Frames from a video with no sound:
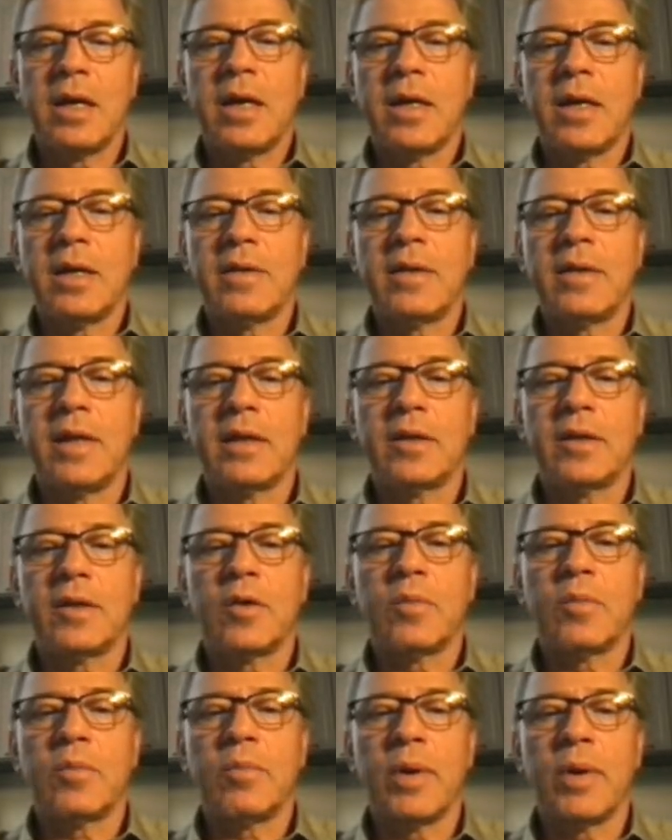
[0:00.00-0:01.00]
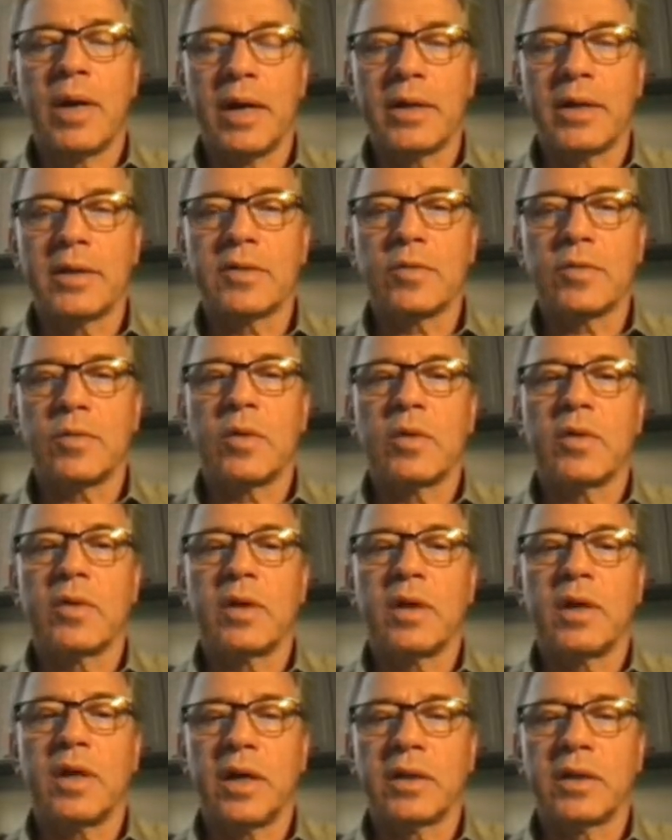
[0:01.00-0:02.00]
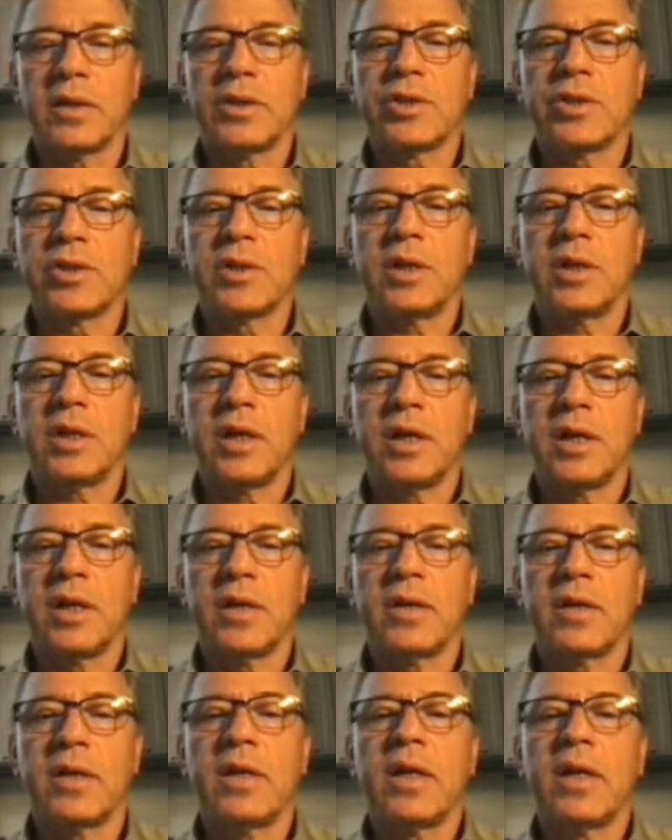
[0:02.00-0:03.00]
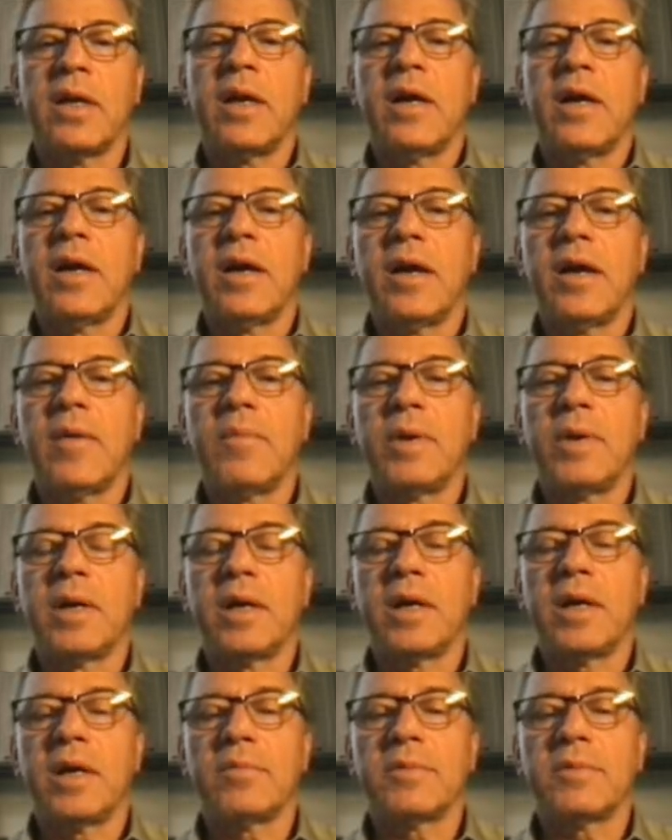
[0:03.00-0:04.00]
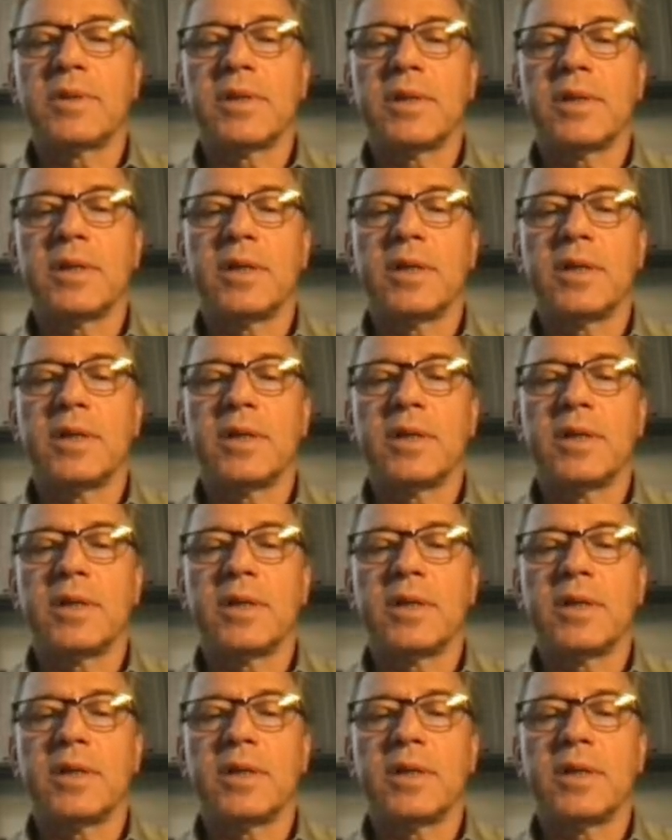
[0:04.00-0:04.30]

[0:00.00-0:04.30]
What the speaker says: It then combines with hydrogen ion and becomes